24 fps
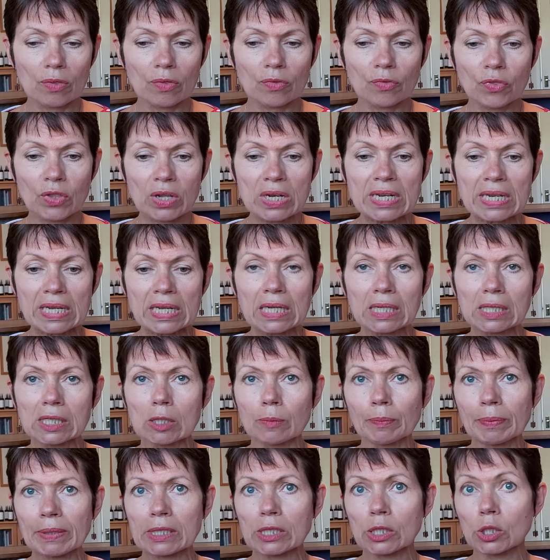the need to
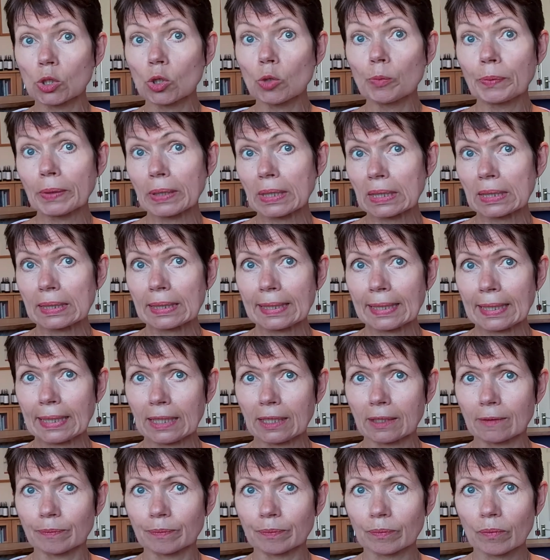be super
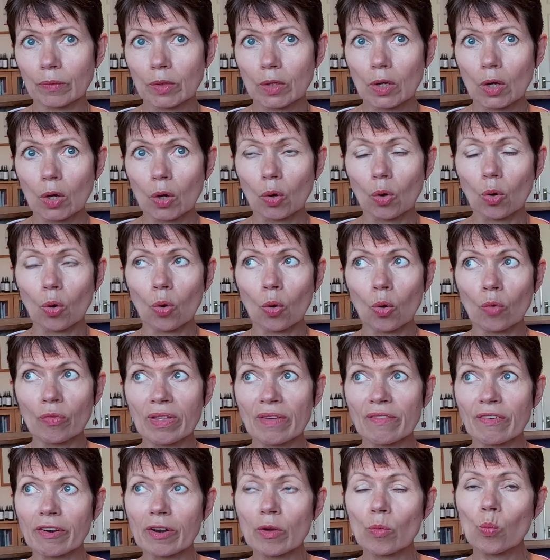clean, or they're
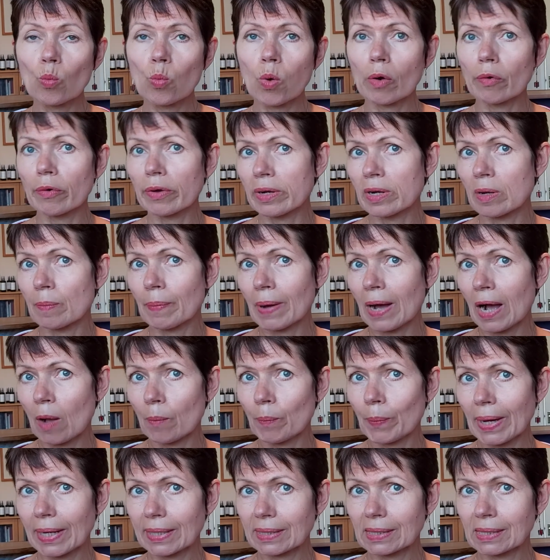very worried about
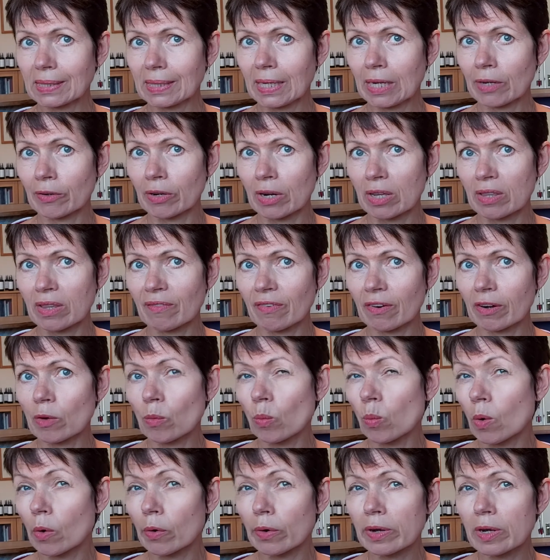bacteria, they're very
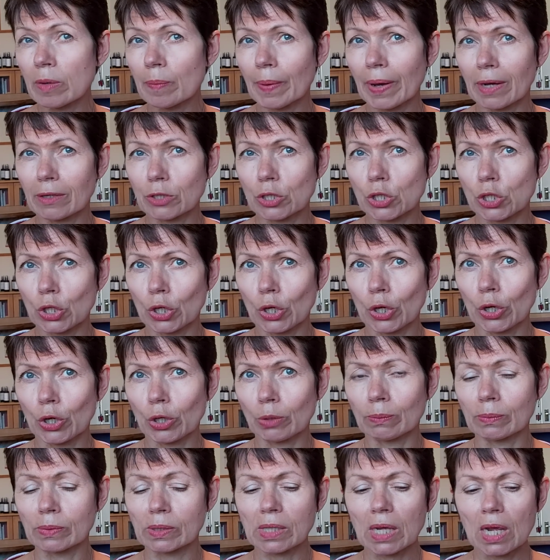worried about
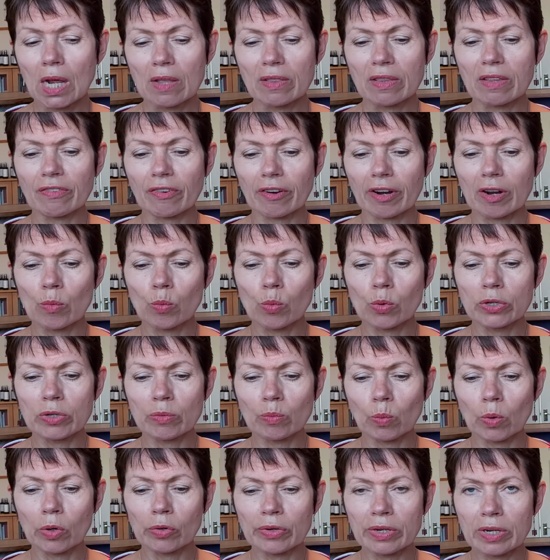germs, they're very
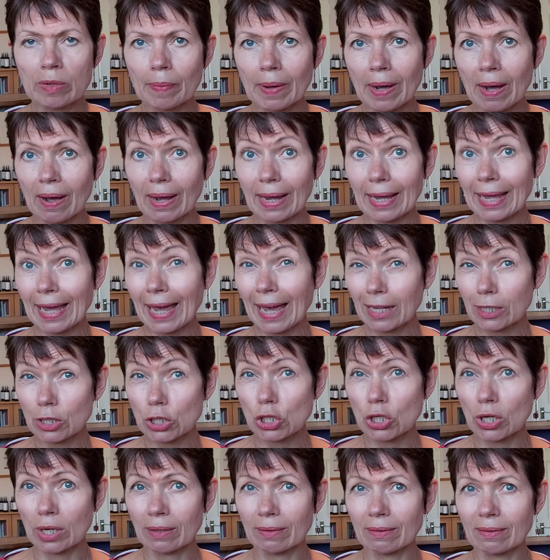worried about
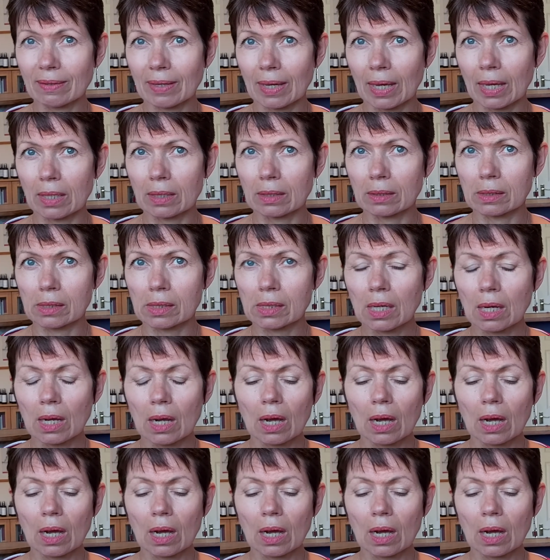catching things,